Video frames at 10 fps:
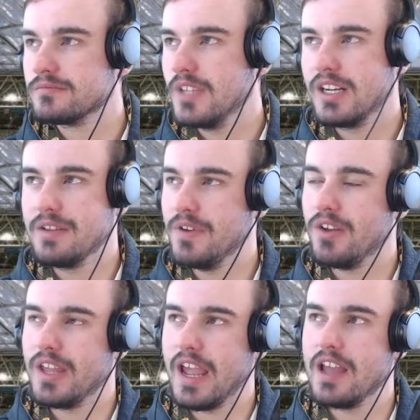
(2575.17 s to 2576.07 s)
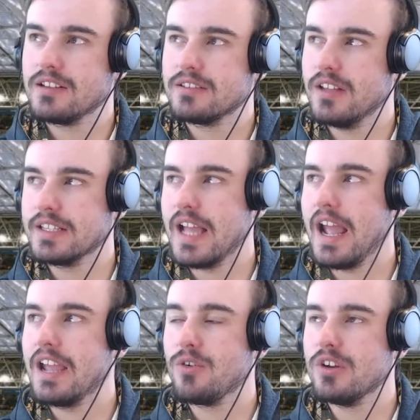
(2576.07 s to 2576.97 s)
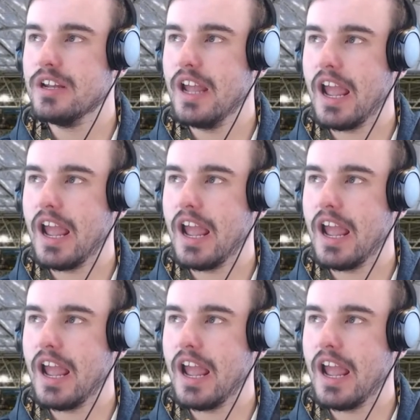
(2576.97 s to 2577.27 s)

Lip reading: I don't even know they had like that area